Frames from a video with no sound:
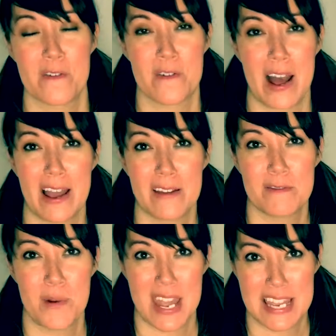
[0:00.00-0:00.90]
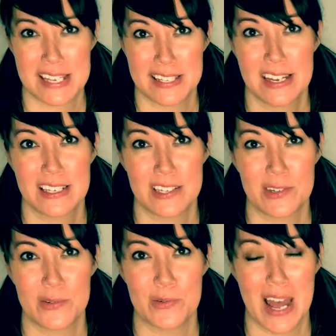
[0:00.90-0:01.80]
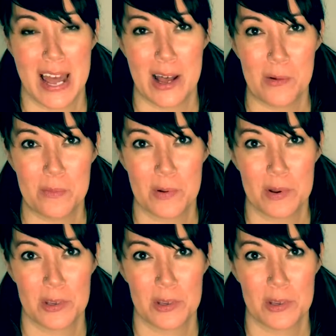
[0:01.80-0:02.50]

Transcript: 5 ways to help